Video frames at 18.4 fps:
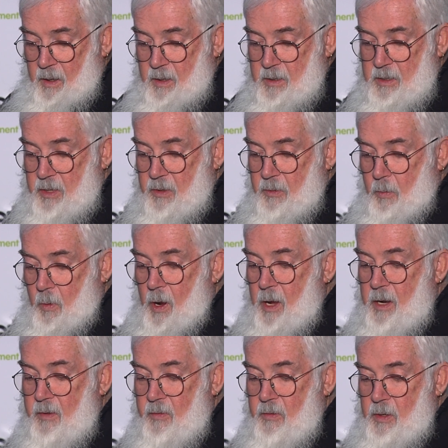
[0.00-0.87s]
To the
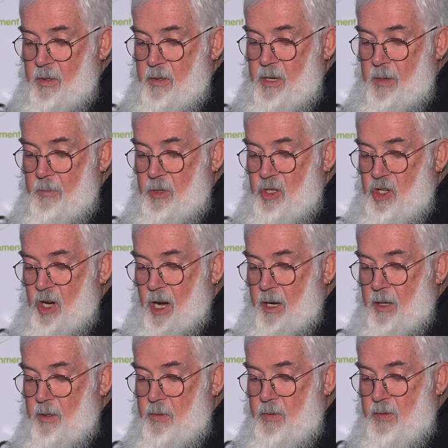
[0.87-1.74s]
right of the dimmer
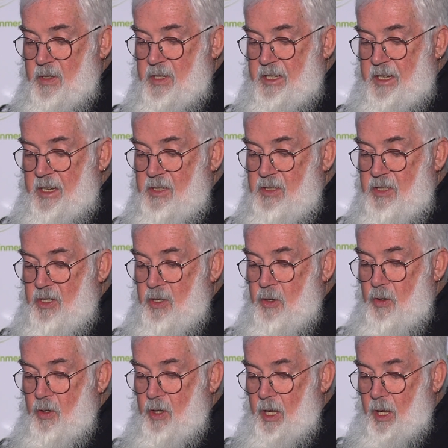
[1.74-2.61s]
channels are 6
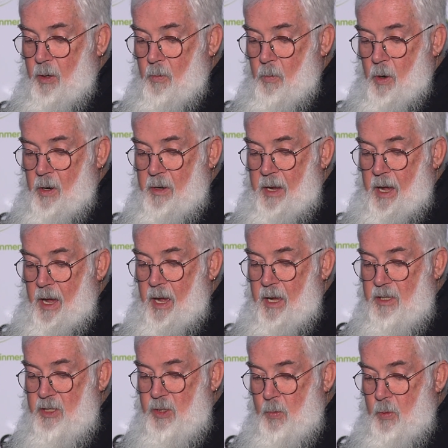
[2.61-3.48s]
2-kilowatt
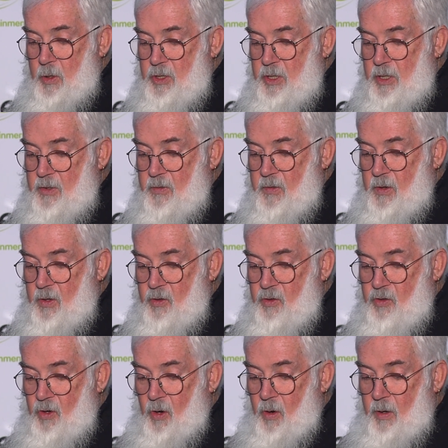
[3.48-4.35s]
hard switches for
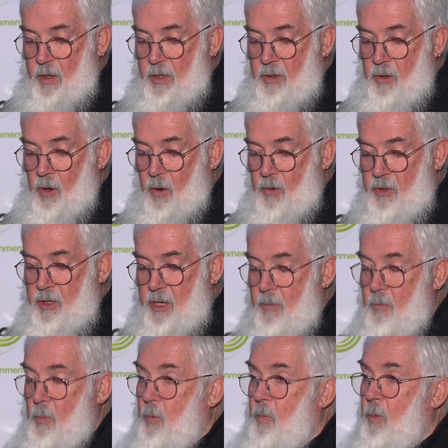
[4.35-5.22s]
controlling
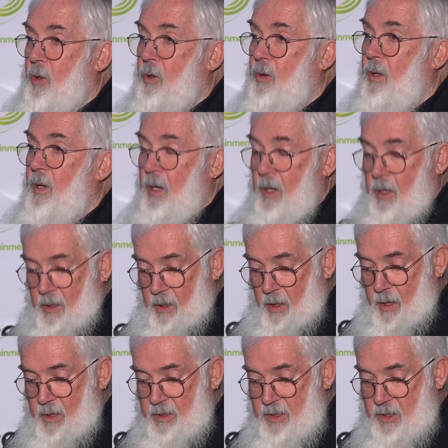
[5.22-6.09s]
non-dimmable
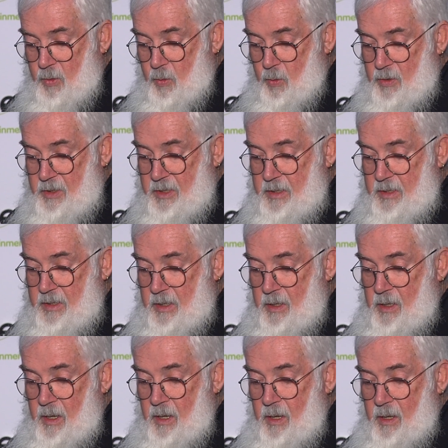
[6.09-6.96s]
light sources,
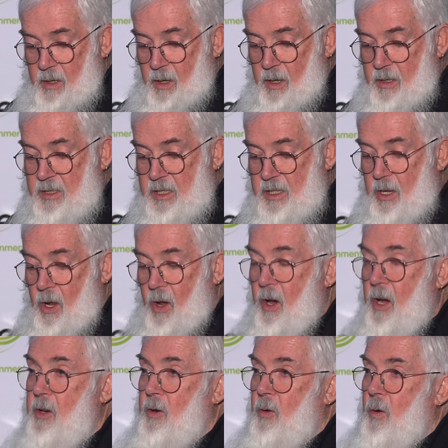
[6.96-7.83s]
like
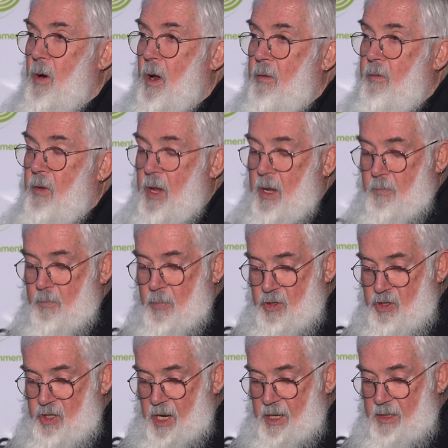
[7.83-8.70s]
slide or overhead
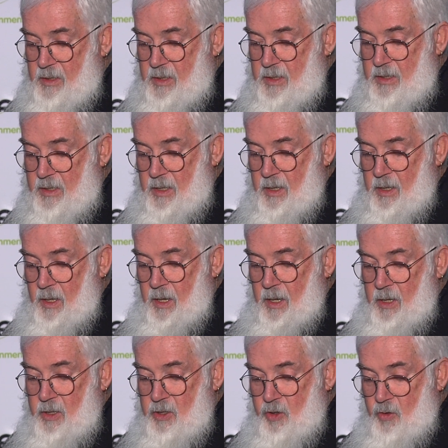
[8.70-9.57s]
projectors,
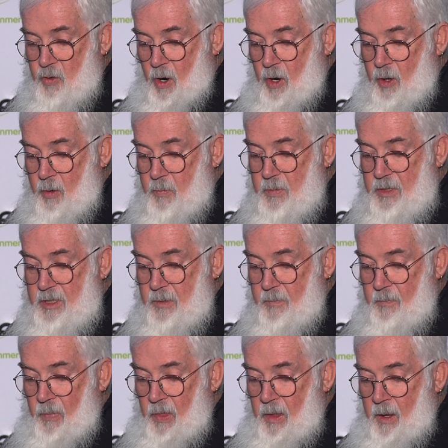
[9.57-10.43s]
strobes,
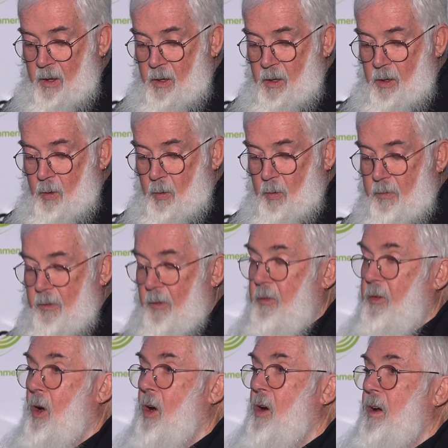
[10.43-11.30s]
or for
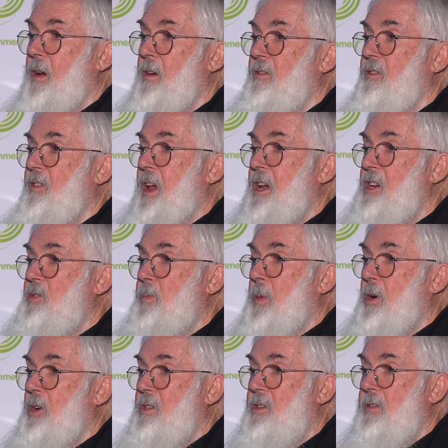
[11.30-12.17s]
firing flash
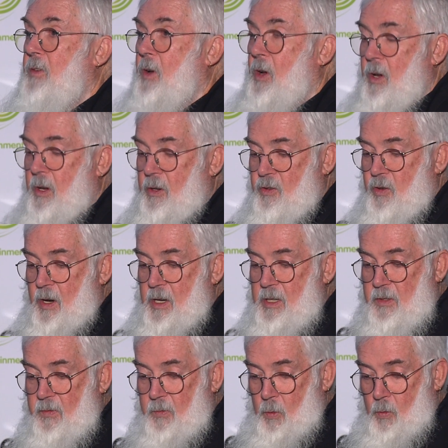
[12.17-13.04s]
pots via
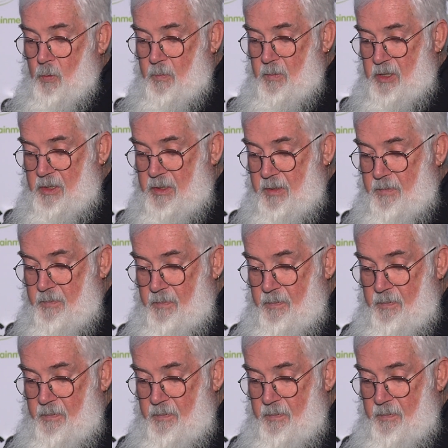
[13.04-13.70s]
transformers.